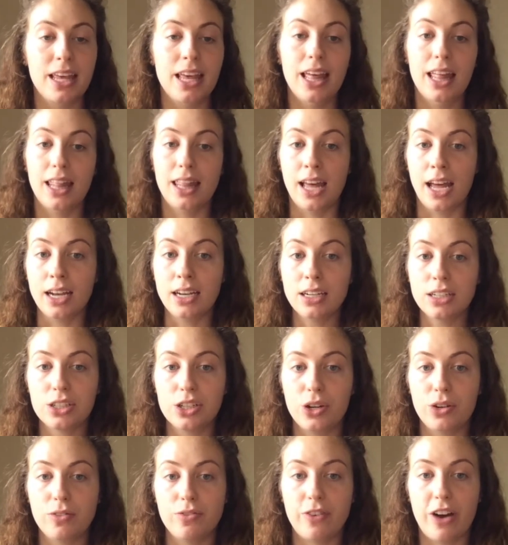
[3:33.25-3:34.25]
Then
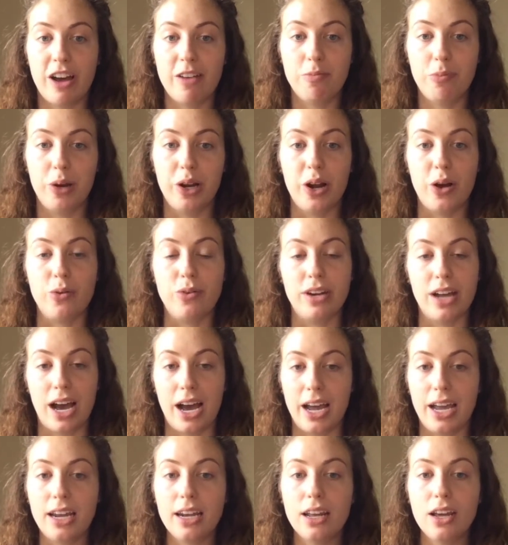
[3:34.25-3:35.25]
code
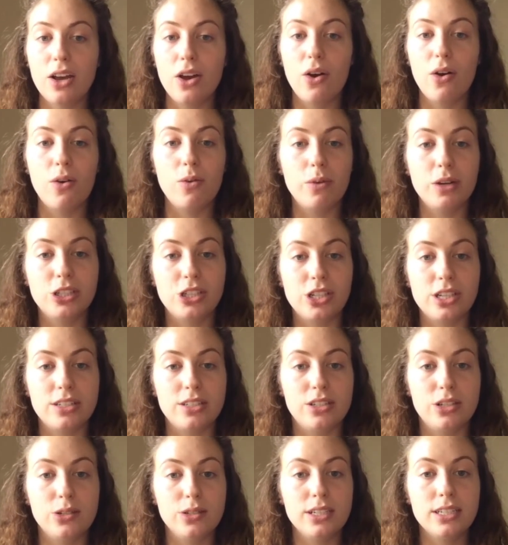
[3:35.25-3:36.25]
5.09, which is
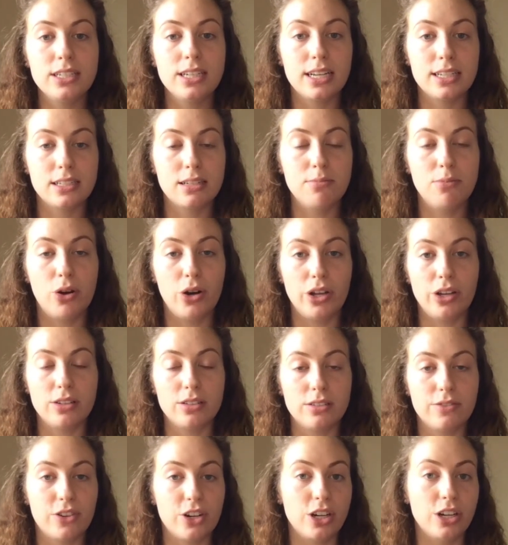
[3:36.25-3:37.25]
using
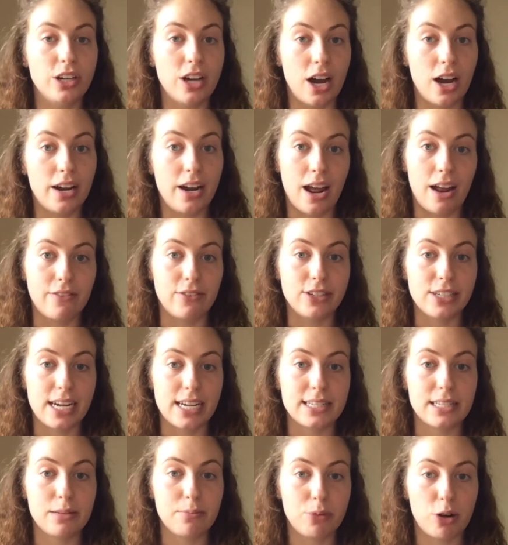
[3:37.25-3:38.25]
testimonials for
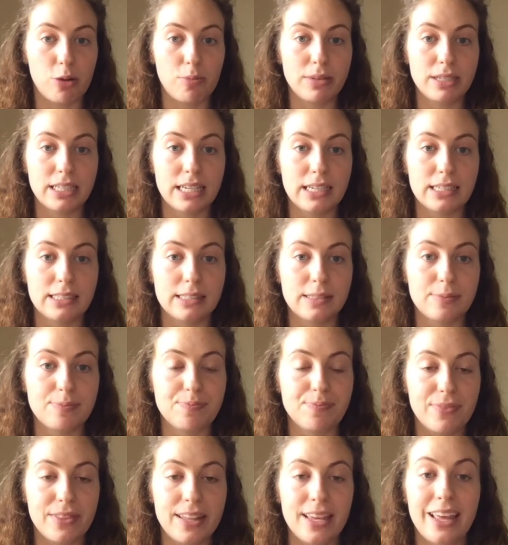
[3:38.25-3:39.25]
non-advertising purposes.
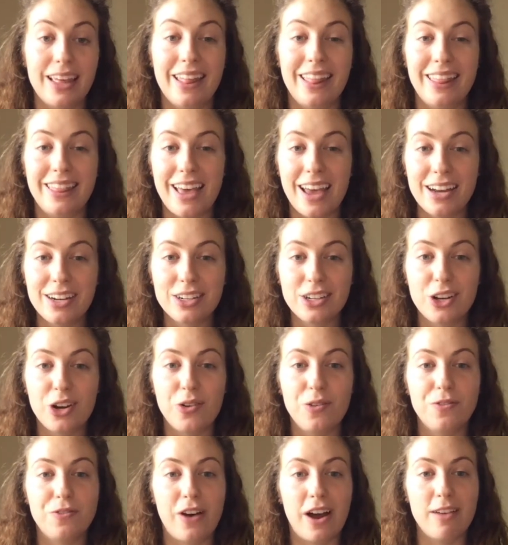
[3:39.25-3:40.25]
Then
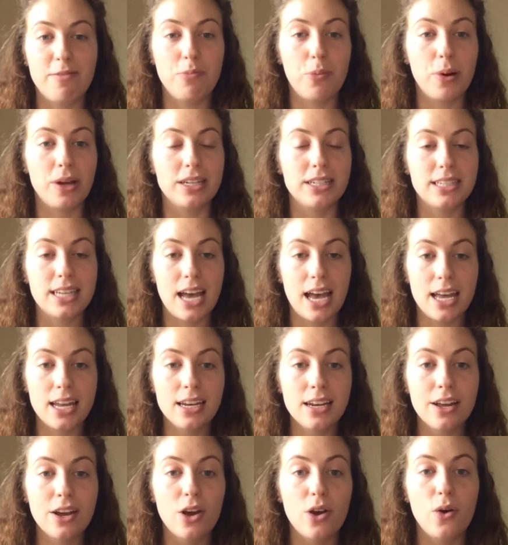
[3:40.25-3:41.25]
code
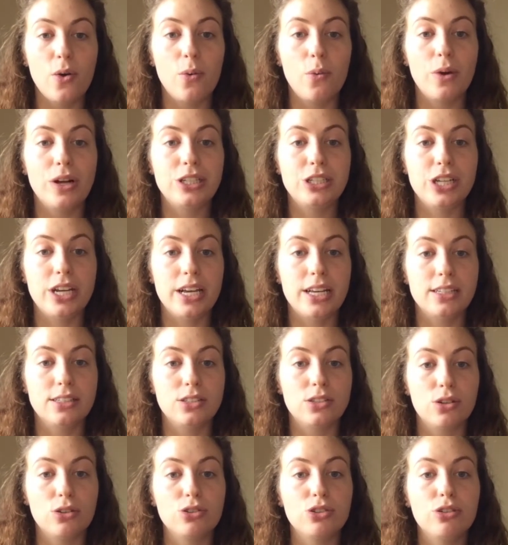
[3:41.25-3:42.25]
5.10, which is
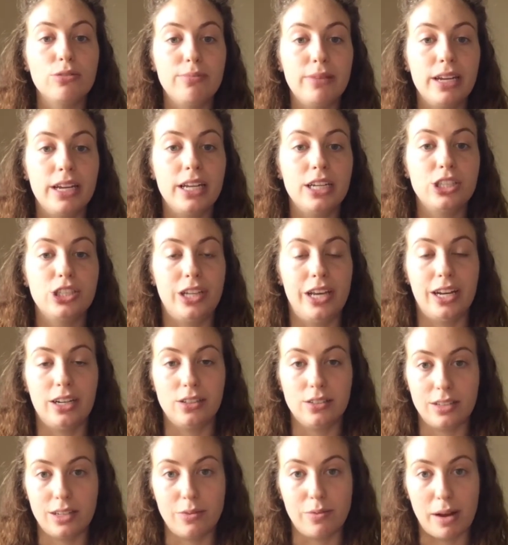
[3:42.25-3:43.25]
social media
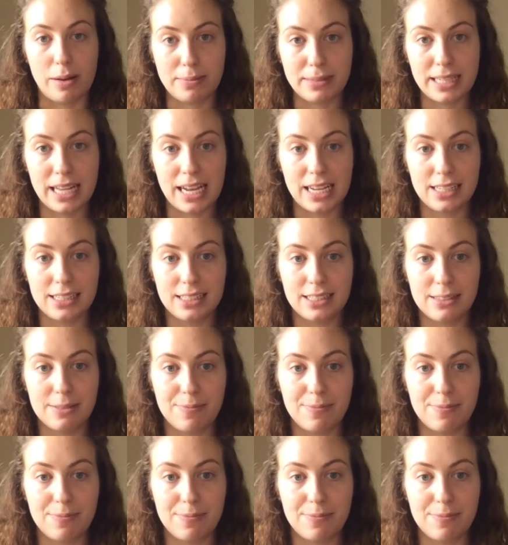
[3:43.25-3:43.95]
channels and websites.